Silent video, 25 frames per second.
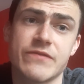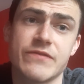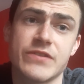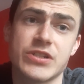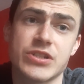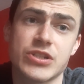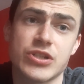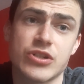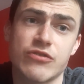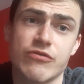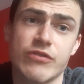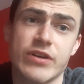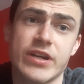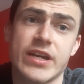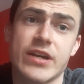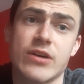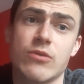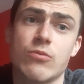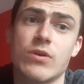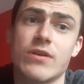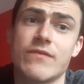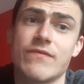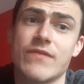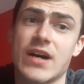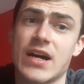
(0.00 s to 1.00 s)
of his career
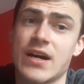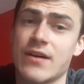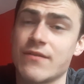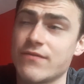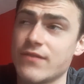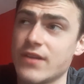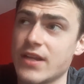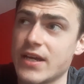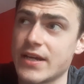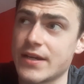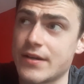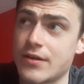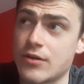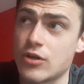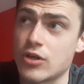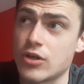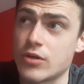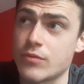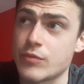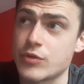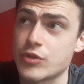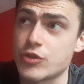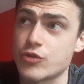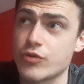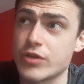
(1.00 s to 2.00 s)
with
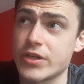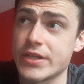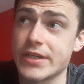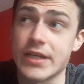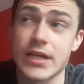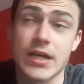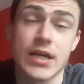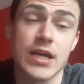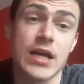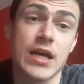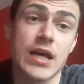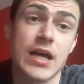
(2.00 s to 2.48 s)
Atletico Madrid.